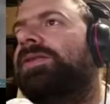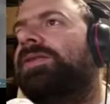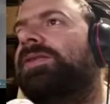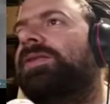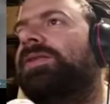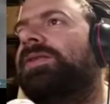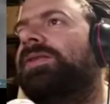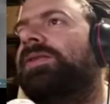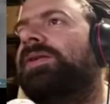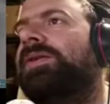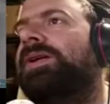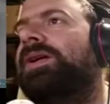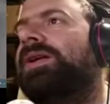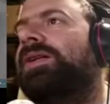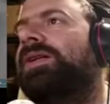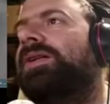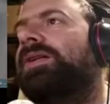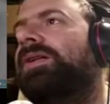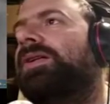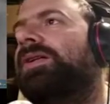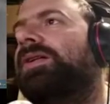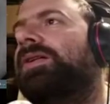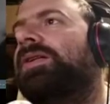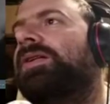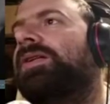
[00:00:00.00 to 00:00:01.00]
Man,
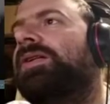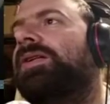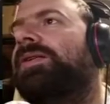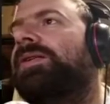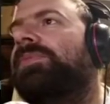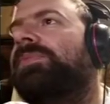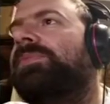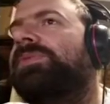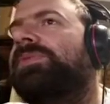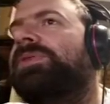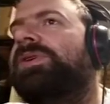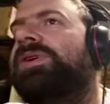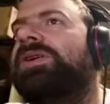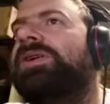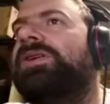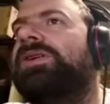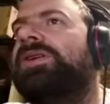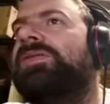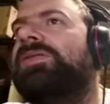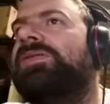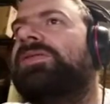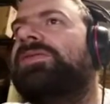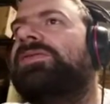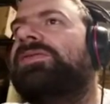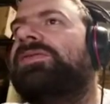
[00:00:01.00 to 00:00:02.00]
I am digging
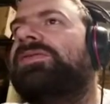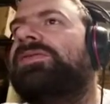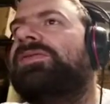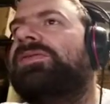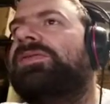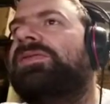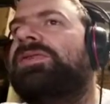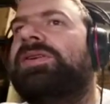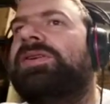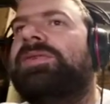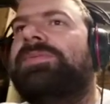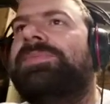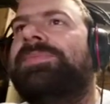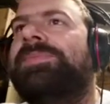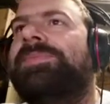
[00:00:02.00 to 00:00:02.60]
how this is looking.